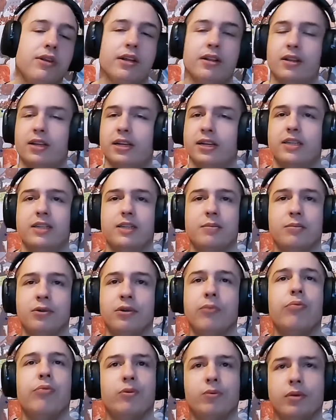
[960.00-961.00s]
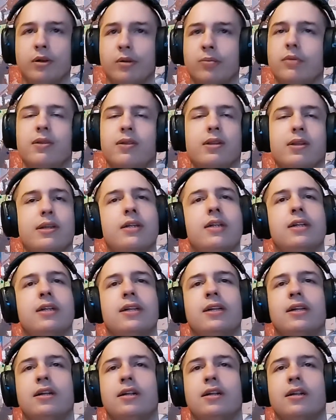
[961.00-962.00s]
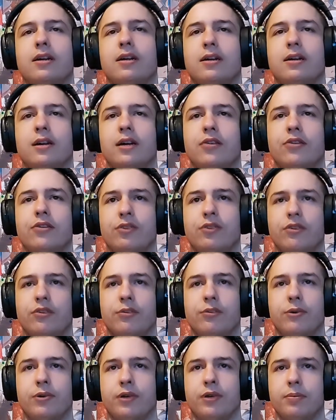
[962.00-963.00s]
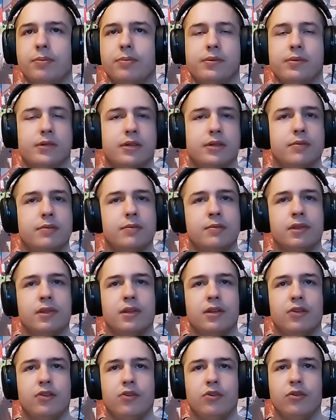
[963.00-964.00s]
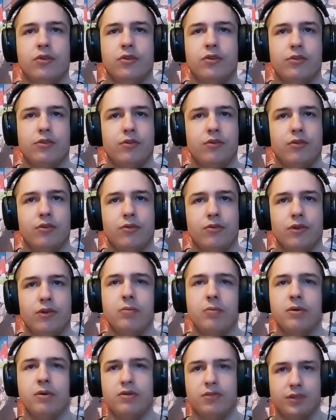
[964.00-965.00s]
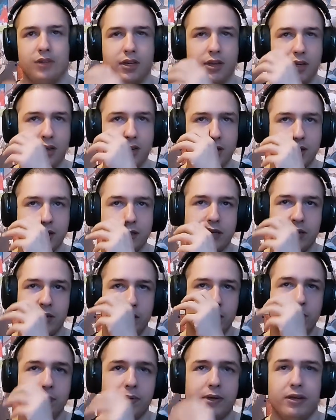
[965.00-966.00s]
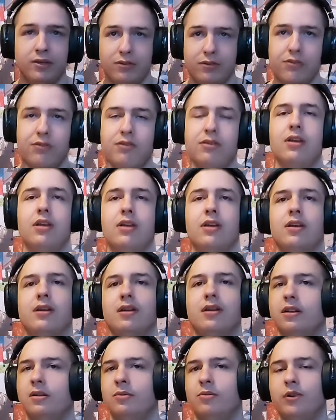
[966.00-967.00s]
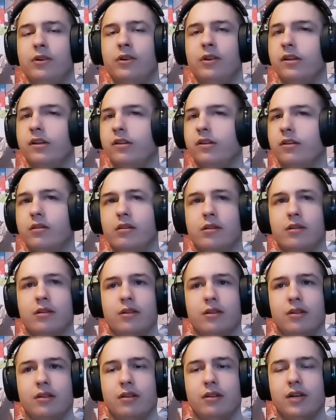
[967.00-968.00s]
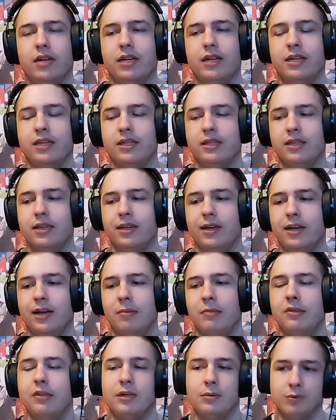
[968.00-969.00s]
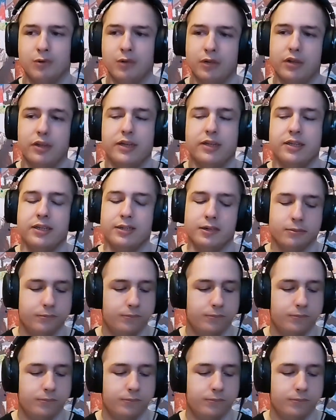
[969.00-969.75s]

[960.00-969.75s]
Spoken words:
without, like, money problem. As you cheer someone up, jokes, confront empathy, give them space. Probably that, like, I'm terrible at, like,